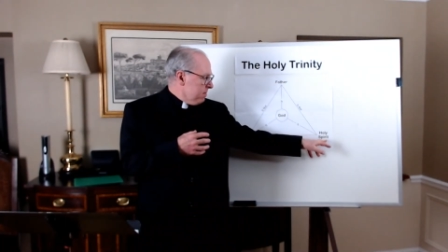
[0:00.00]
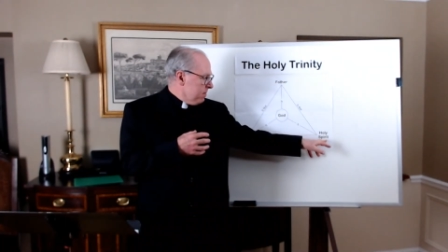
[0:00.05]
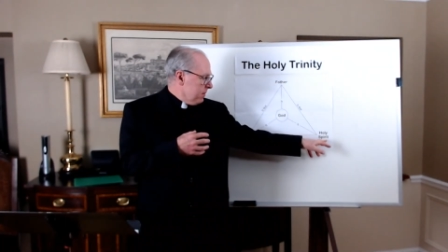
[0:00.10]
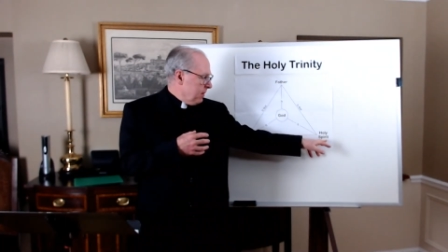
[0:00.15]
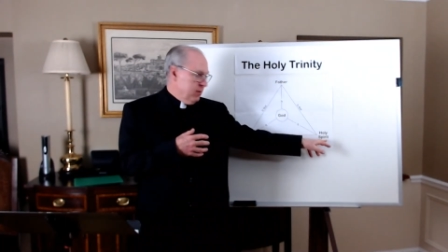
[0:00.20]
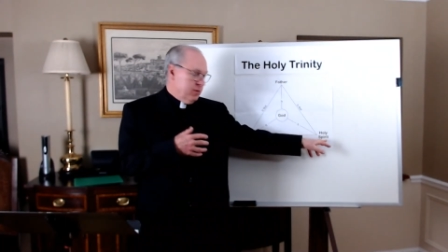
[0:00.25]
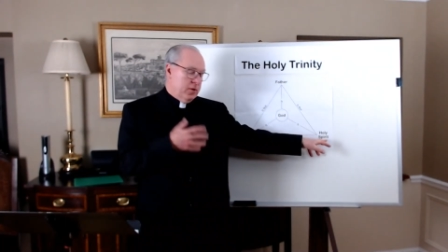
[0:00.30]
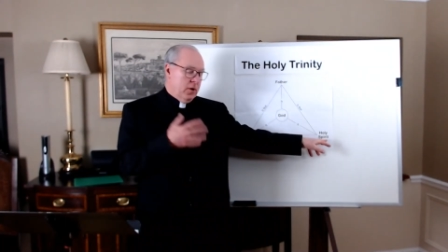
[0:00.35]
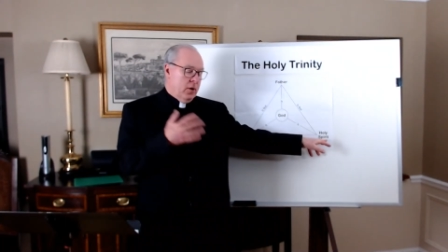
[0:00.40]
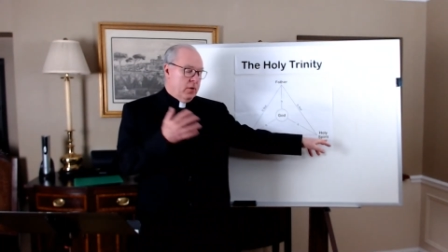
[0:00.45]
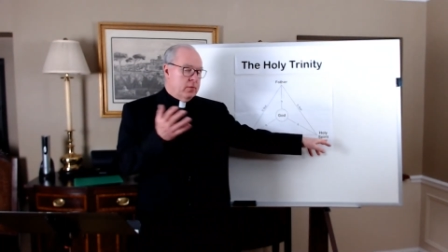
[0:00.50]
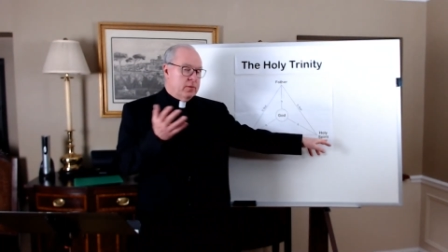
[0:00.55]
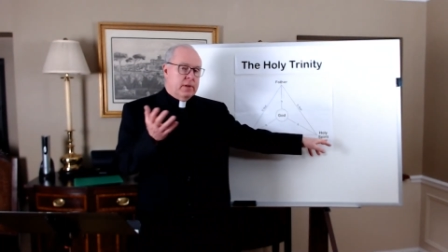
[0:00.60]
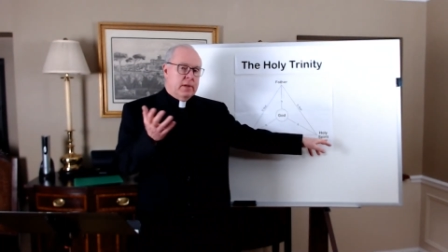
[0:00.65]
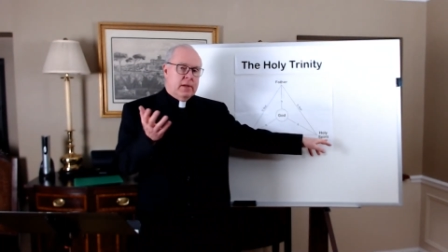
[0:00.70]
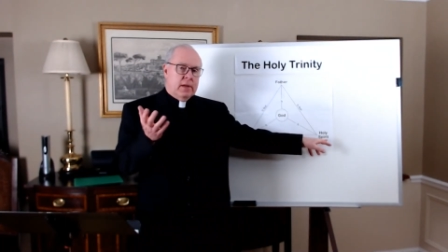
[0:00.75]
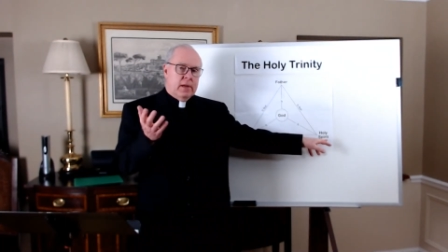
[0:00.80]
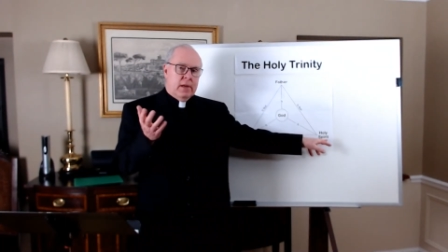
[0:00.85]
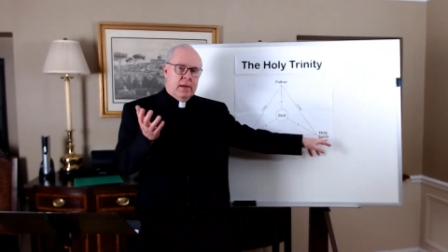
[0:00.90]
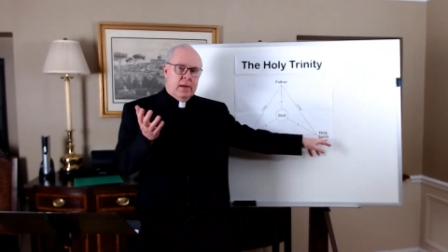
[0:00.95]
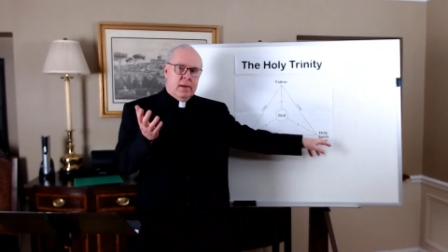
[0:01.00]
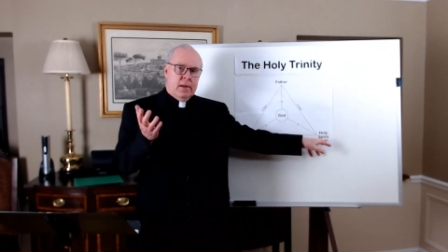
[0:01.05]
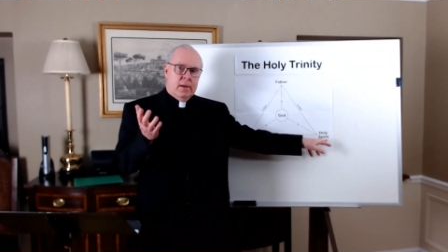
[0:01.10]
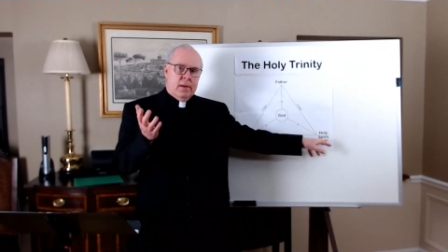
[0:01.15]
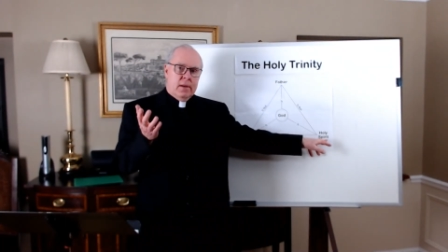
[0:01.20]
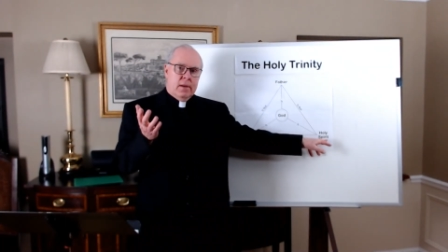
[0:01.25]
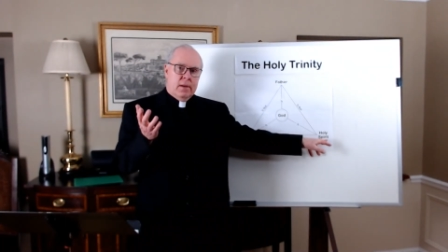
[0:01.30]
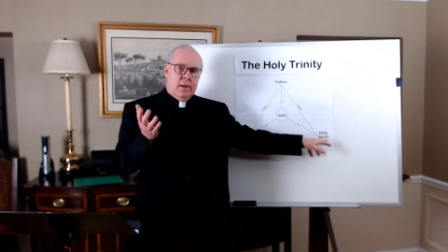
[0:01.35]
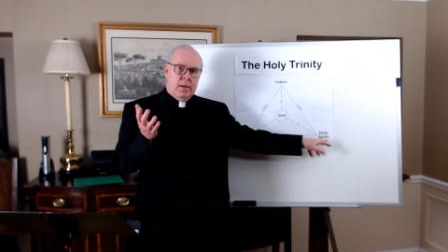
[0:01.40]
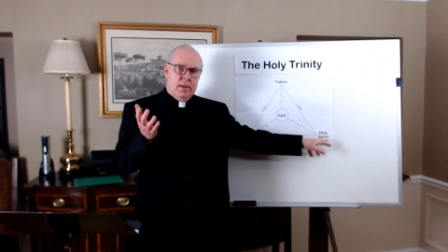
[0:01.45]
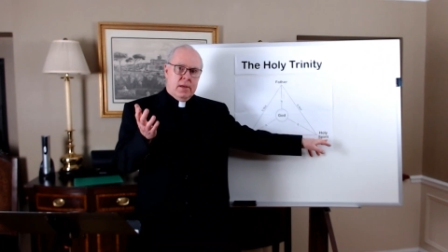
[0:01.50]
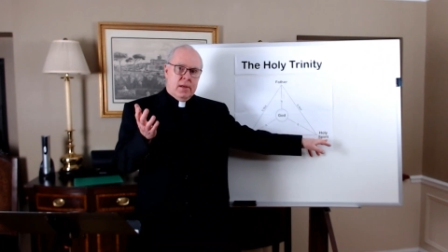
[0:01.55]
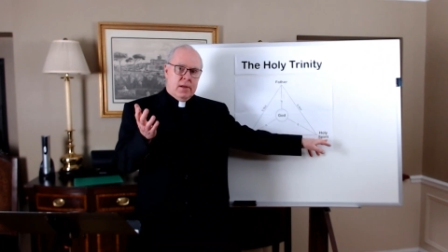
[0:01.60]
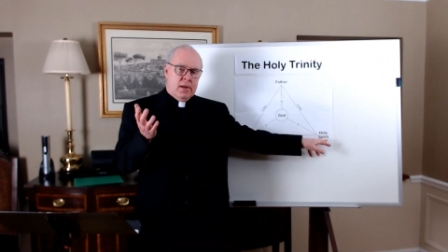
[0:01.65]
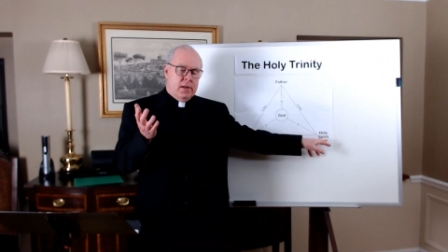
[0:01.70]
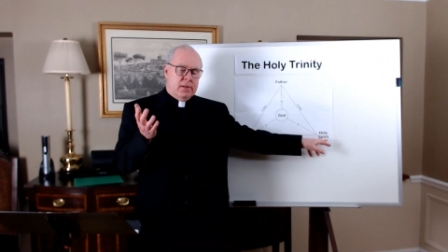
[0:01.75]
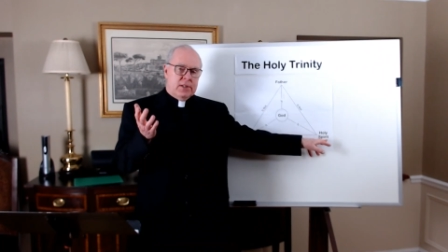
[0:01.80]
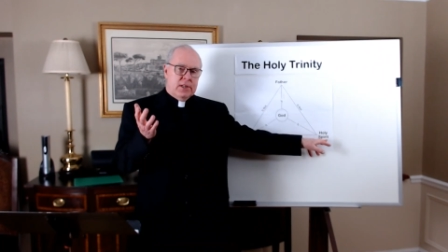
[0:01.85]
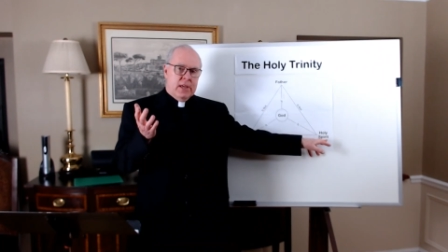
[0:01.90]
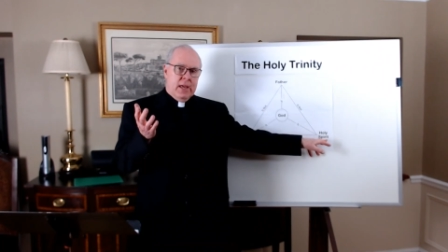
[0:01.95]
certainly in the
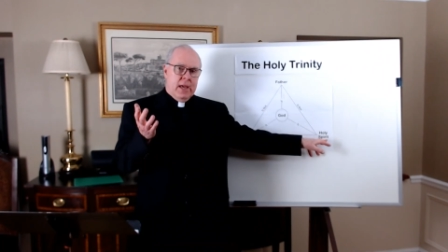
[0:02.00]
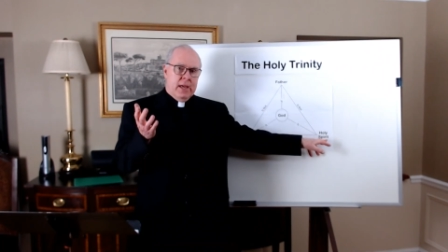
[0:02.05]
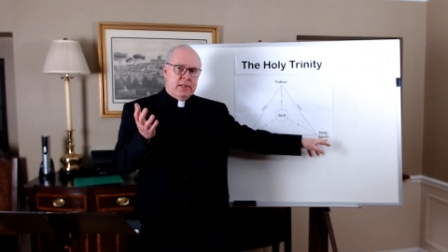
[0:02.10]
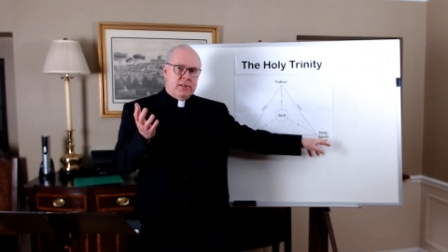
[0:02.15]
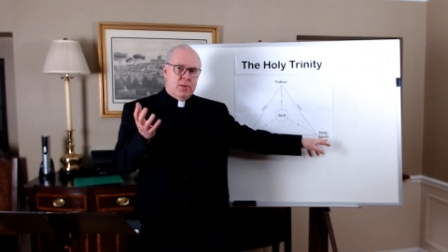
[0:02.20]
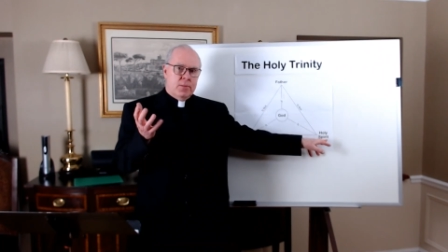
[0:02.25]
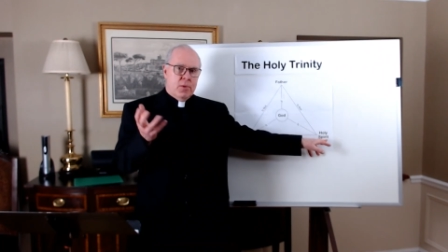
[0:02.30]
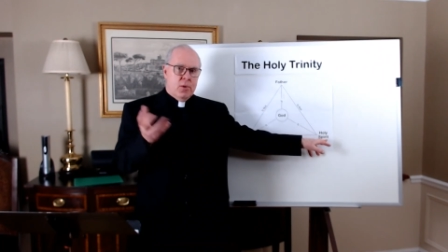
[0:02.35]
Annunciation,